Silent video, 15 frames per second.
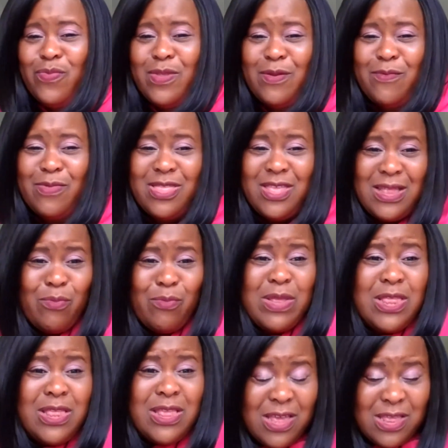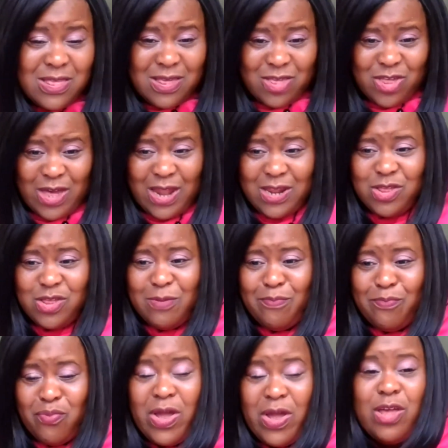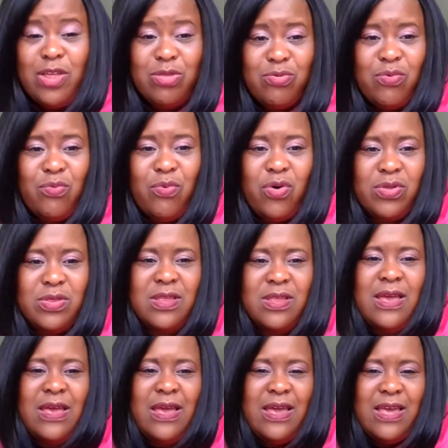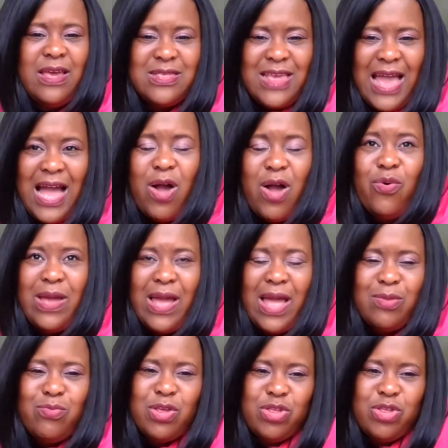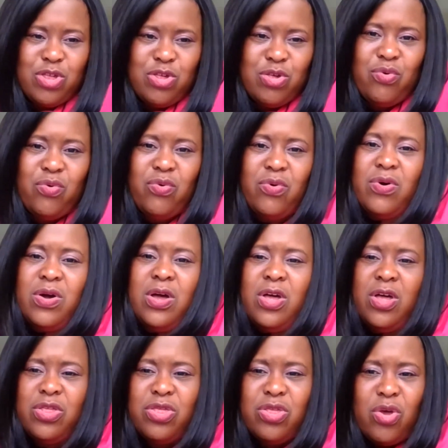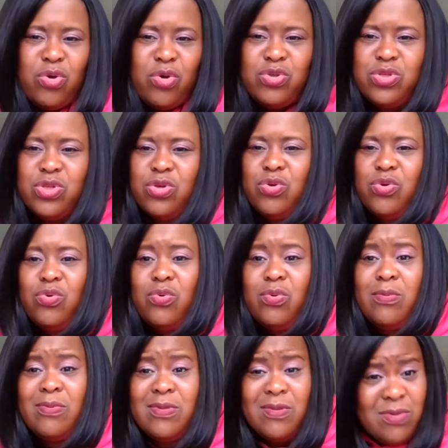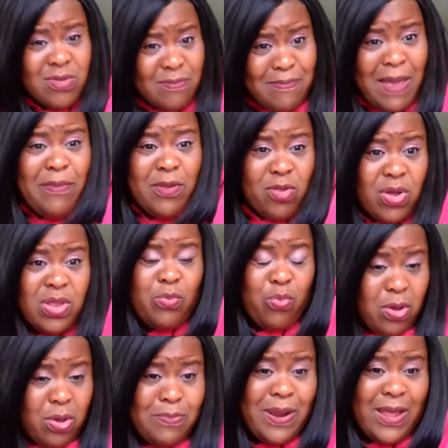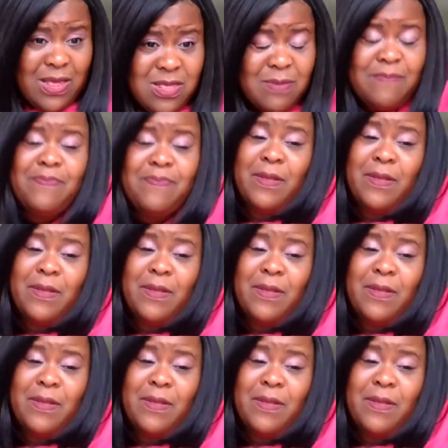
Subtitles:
the thing that we need to challenge and break through on is how can we ensure those who maybe not in the workplace,